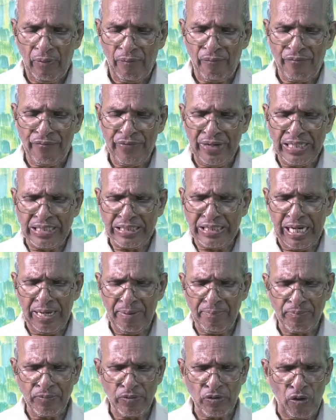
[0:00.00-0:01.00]

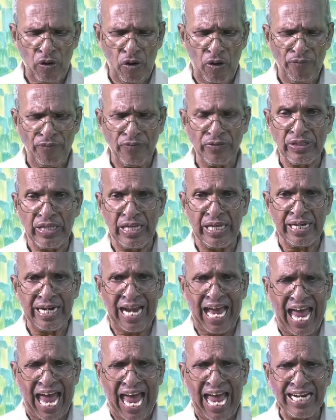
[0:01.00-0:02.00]
victims of
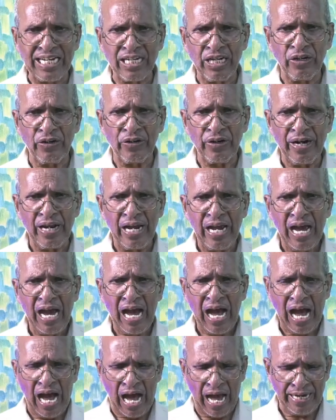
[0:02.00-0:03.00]
their anger
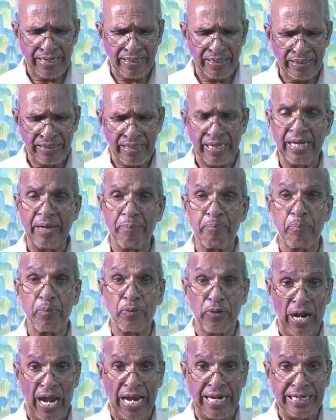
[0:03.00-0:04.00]
and their
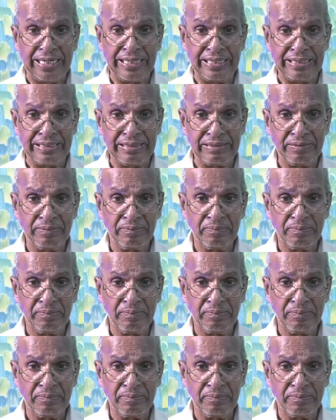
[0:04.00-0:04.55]
pride.